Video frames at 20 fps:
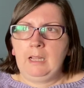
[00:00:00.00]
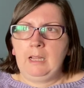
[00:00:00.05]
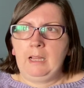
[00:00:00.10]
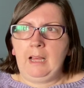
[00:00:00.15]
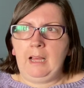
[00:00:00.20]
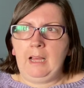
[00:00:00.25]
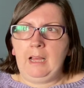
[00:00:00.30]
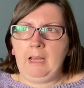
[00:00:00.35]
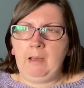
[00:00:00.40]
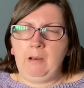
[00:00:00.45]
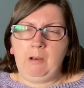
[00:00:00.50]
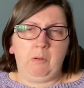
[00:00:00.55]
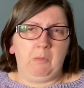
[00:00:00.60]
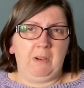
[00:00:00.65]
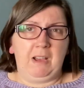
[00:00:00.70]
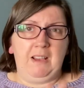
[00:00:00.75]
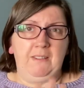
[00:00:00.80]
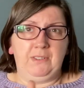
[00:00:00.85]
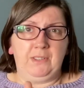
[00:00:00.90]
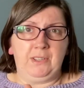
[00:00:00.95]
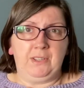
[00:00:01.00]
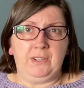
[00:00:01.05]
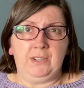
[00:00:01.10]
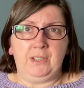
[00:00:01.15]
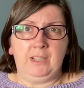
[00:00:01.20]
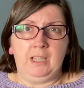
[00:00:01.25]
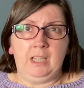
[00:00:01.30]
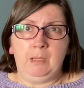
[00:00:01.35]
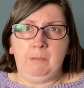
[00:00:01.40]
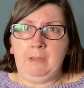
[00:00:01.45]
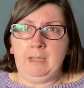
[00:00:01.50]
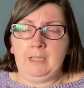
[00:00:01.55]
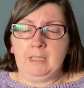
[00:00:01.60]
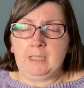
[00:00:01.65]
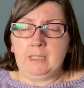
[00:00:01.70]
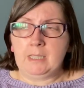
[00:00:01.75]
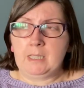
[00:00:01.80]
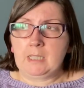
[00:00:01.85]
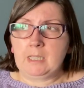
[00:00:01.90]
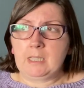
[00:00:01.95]
or whatever the term
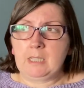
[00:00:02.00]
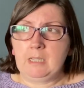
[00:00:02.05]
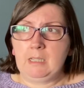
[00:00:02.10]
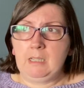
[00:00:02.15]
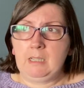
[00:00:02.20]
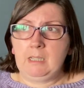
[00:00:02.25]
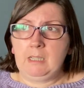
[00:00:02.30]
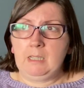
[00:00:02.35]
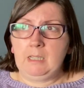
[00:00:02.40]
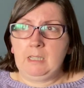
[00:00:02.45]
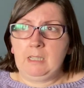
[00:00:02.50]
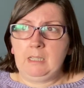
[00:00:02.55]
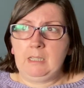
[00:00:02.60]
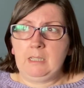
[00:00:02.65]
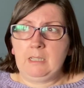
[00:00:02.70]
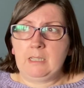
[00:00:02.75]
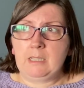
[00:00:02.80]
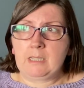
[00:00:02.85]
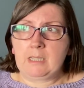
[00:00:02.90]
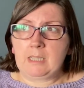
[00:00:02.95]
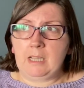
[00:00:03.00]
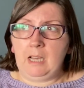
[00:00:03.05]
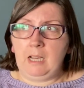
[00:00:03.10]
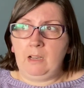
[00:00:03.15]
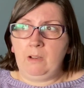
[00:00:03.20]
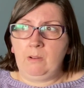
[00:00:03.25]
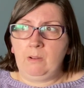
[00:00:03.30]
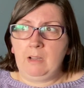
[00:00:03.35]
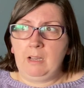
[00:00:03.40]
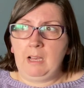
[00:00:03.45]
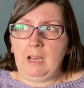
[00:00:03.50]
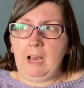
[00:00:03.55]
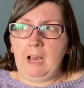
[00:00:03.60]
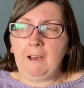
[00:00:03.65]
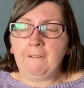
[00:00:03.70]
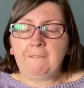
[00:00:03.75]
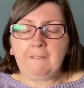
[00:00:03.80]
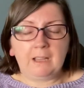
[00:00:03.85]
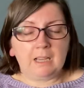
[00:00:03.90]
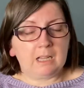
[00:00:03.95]
is. So I
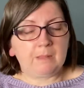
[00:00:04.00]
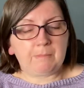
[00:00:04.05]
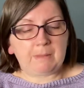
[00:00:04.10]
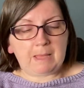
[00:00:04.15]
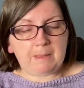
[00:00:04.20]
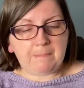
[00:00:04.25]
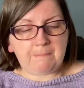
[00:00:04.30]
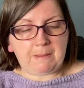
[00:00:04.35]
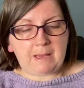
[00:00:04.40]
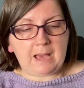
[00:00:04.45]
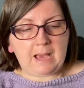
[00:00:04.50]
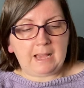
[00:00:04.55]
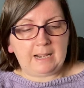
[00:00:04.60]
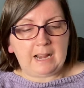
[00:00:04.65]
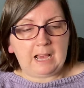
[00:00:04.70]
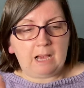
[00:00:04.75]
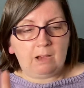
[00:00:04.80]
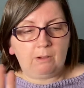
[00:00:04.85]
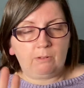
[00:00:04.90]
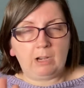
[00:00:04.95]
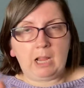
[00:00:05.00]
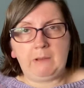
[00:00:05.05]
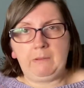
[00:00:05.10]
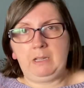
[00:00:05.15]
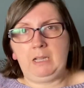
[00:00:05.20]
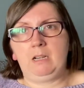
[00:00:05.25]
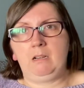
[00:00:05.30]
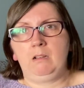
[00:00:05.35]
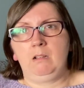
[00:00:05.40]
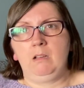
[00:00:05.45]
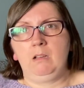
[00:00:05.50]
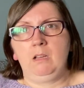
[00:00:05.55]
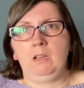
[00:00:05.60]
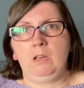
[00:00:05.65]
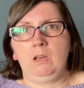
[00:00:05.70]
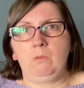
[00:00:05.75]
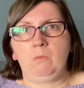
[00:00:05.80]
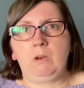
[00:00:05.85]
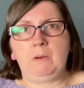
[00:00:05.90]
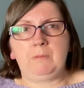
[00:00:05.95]
feel a bit better now knowing
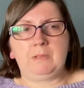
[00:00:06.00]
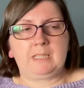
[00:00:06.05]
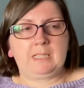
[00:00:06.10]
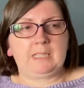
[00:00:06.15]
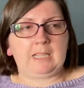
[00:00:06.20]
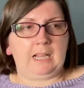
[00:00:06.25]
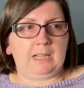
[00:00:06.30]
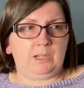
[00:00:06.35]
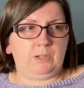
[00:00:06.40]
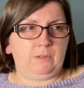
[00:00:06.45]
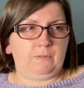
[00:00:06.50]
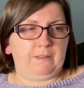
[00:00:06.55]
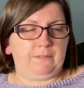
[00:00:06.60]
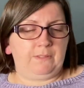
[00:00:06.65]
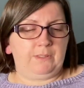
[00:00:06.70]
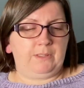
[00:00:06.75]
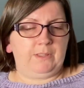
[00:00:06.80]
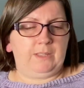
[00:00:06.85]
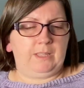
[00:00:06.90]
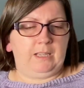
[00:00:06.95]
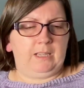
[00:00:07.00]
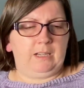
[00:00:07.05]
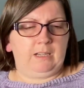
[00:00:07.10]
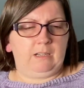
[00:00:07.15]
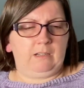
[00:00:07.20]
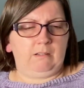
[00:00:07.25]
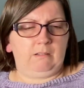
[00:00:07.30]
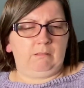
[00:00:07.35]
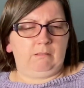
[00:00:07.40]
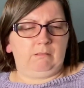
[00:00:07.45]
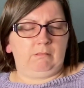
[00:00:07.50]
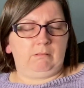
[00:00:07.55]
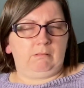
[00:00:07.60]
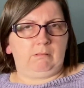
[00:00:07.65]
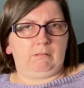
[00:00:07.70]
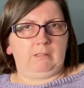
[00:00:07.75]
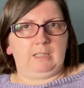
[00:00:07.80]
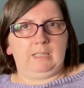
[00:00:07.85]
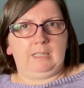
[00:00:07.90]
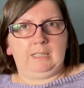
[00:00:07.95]
where we stand with everything.
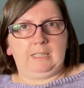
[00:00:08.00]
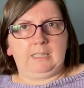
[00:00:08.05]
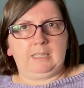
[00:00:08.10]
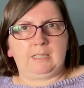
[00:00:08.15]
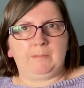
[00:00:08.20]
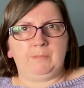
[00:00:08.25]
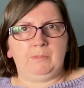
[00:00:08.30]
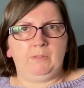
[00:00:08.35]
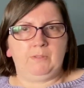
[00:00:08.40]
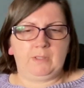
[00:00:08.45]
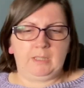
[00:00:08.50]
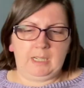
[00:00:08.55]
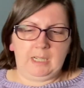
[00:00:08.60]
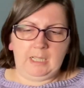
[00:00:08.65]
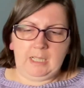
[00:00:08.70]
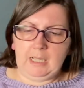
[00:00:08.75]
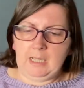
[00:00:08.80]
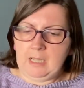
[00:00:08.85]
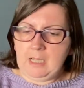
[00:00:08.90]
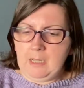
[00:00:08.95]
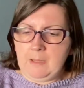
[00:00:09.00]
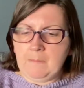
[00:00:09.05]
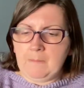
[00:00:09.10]
Need to move the knee.